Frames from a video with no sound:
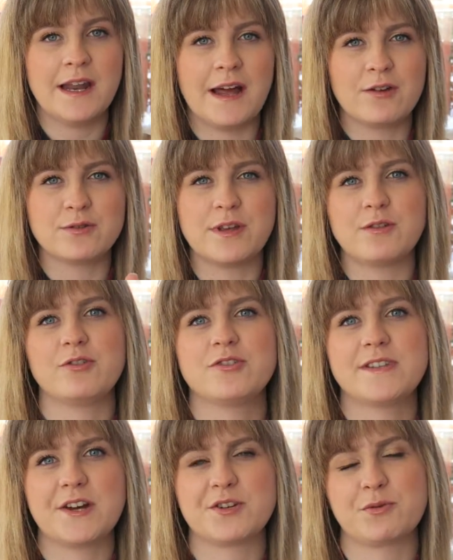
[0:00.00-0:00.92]
narrow down
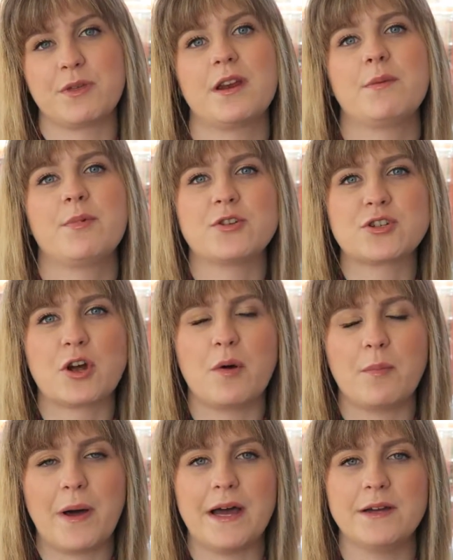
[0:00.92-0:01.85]
your search within a
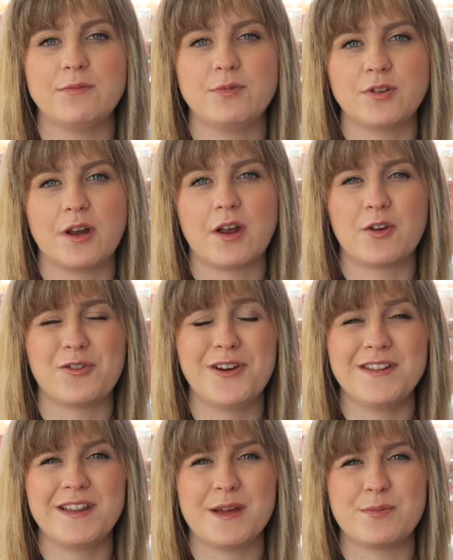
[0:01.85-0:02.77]
bookshop, I would
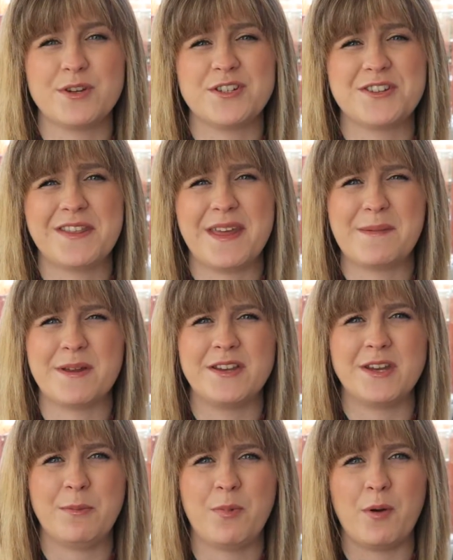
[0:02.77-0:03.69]
greatly appreciate them,
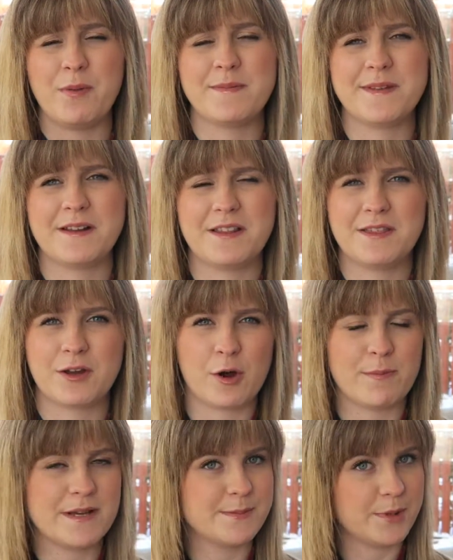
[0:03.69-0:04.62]
and you can pop them down in the
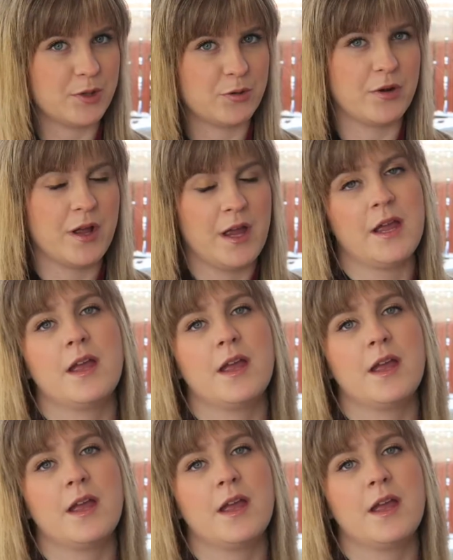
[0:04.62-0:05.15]
comments below.